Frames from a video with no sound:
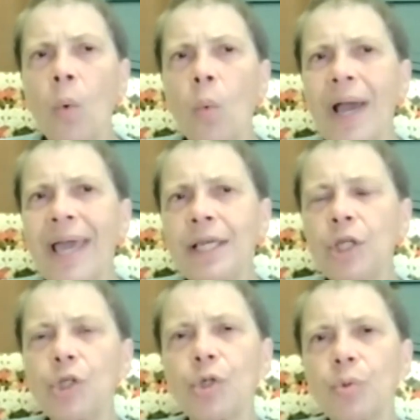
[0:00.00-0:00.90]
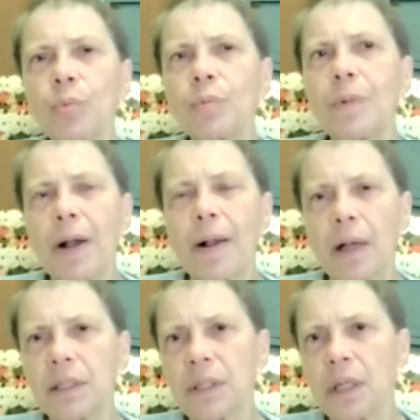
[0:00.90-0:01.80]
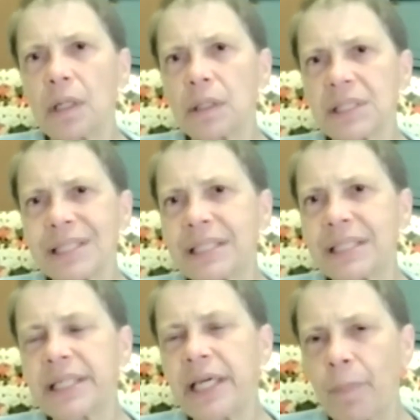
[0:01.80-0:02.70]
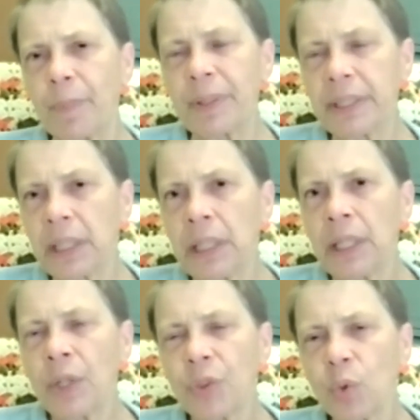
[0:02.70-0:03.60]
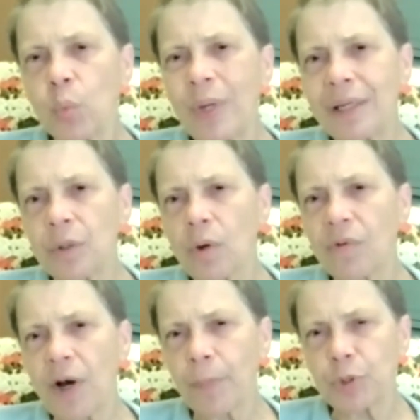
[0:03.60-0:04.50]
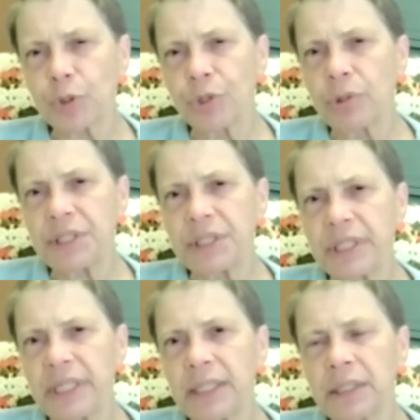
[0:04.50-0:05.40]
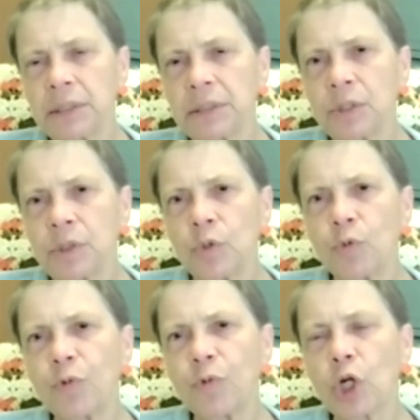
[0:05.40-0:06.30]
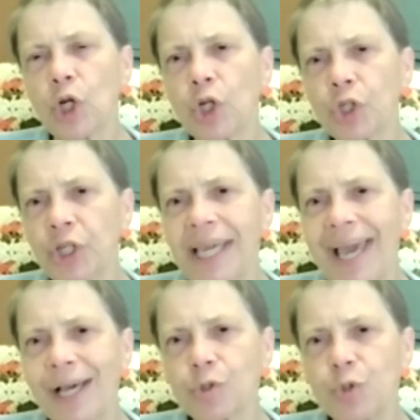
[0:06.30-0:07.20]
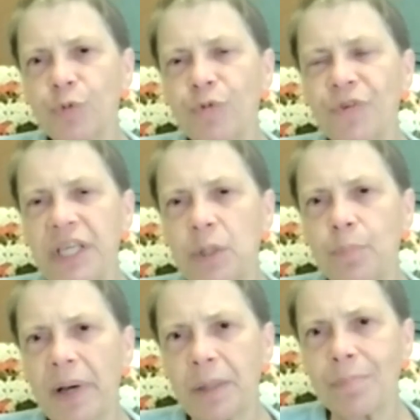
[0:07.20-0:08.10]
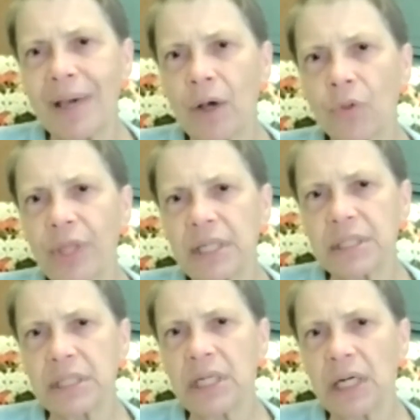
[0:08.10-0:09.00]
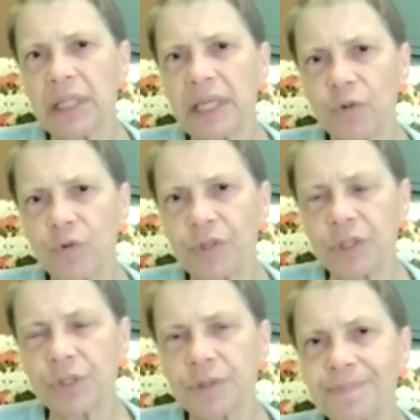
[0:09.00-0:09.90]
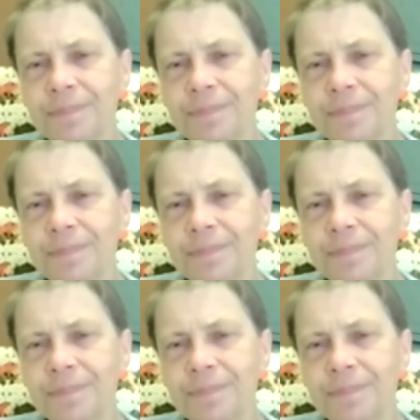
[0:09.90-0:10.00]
When you skip the window of opportunity for learning how to feed by mouth as a young infant,